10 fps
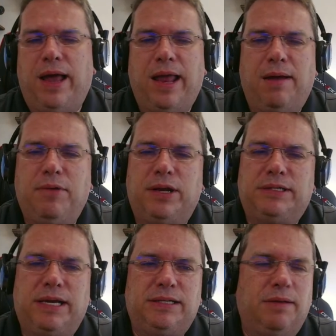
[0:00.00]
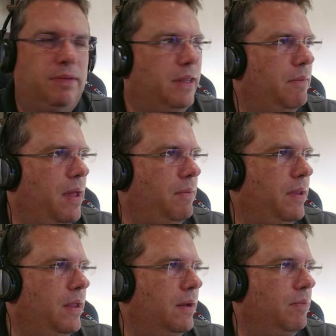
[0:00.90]
and I'm going to say something that may
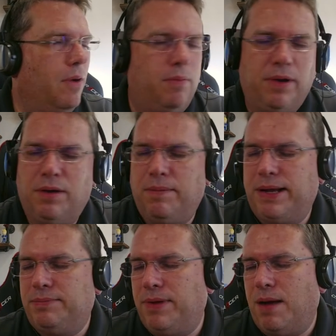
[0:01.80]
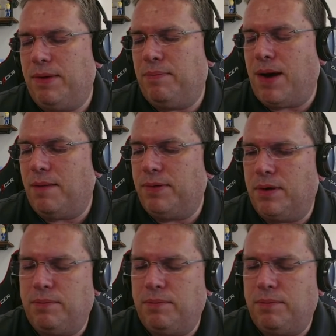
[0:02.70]
be inappropriate or may not be popular,